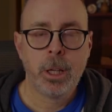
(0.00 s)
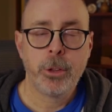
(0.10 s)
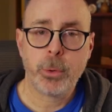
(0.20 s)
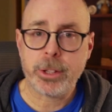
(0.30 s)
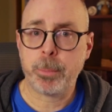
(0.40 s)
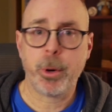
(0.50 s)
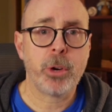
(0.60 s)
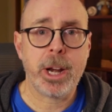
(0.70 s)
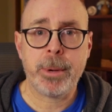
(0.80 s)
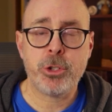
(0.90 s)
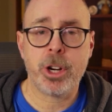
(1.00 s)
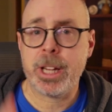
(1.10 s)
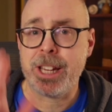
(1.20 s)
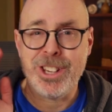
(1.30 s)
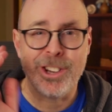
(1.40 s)
Throughout the programming journey,
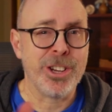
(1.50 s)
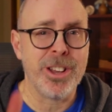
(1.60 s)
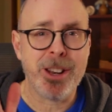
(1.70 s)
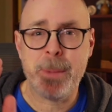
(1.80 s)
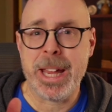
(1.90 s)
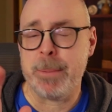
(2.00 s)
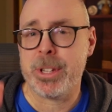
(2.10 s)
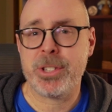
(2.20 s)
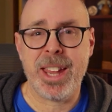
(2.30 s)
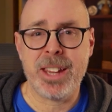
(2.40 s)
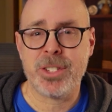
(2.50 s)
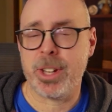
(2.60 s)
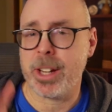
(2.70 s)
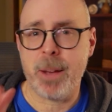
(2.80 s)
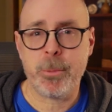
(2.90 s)
you're gonna make mistakes and
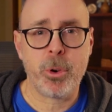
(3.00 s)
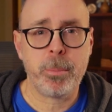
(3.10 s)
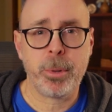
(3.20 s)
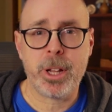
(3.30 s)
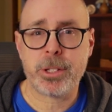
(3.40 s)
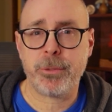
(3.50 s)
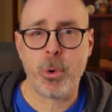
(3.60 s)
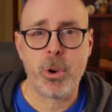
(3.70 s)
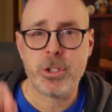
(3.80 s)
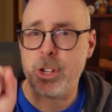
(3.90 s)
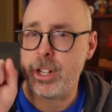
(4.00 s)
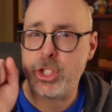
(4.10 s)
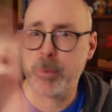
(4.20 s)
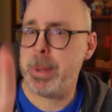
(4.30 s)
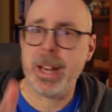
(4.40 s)
the Commodore Plus 4 is gonna
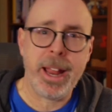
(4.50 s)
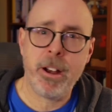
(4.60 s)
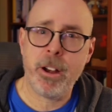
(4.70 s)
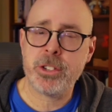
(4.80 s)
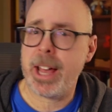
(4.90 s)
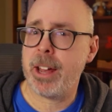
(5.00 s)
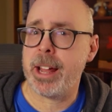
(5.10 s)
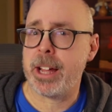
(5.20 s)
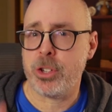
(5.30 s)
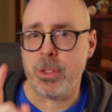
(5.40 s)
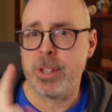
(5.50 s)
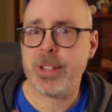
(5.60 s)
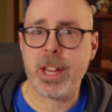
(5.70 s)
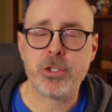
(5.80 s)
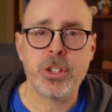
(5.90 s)
spit errors out at you. This
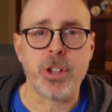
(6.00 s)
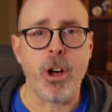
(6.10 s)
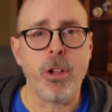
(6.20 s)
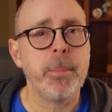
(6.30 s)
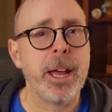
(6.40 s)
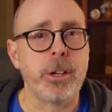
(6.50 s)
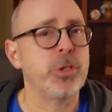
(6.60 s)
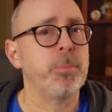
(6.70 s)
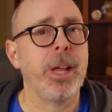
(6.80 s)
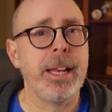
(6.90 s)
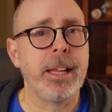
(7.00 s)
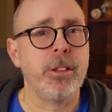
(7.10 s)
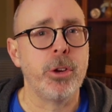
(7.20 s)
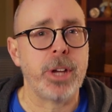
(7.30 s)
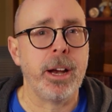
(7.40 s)
section is all about explaining
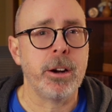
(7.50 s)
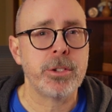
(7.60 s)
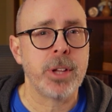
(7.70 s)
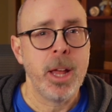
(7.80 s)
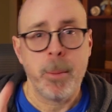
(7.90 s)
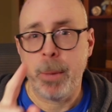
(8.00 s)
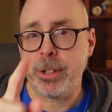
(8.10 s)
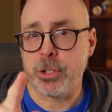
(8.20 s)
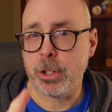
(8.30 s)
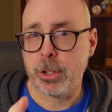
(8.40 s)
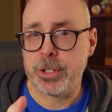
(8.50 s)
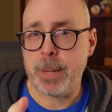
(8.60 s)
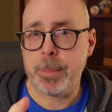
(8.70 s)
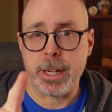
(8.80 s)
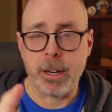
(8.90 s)
those errors but there's a little
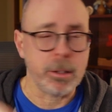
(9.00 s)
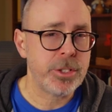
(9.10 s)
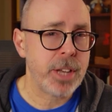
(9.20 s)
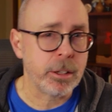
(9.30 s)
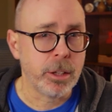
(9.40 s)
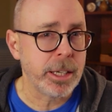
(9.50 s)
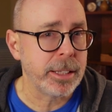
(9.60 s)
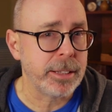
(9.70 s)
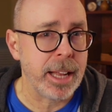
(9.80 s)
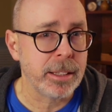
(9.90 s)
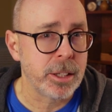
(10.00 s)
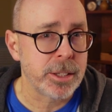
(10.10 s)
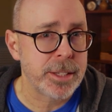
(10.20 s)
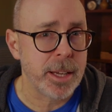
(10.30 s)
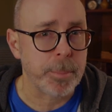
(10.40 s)
tip in here. Let's take a look at that little
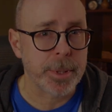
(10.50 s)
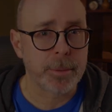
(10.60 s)
tip.